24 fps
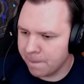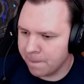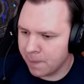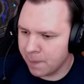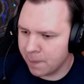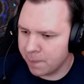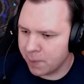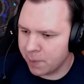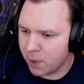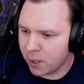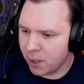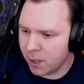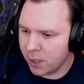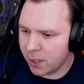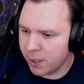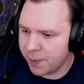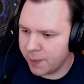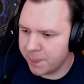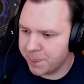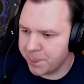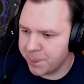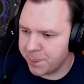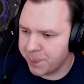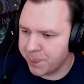
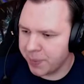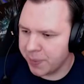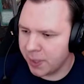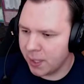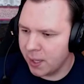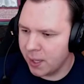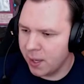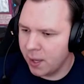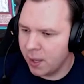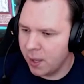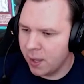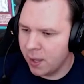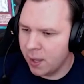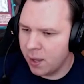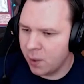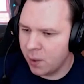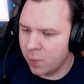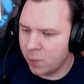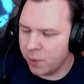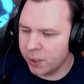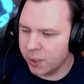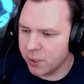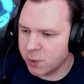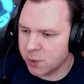Prime.
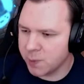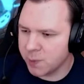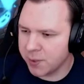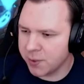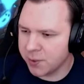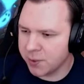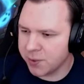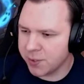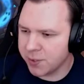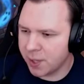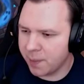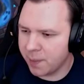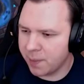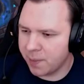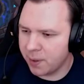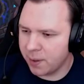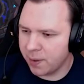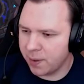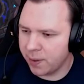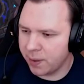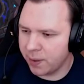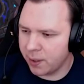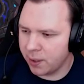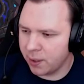We can special summon
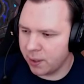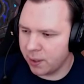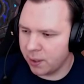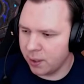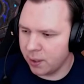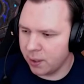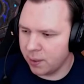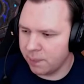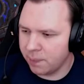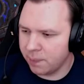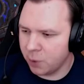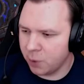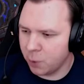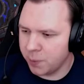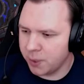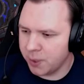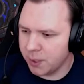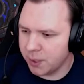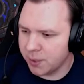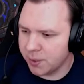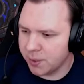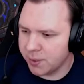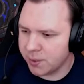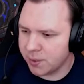the
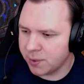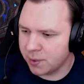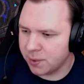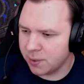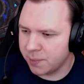Mobius,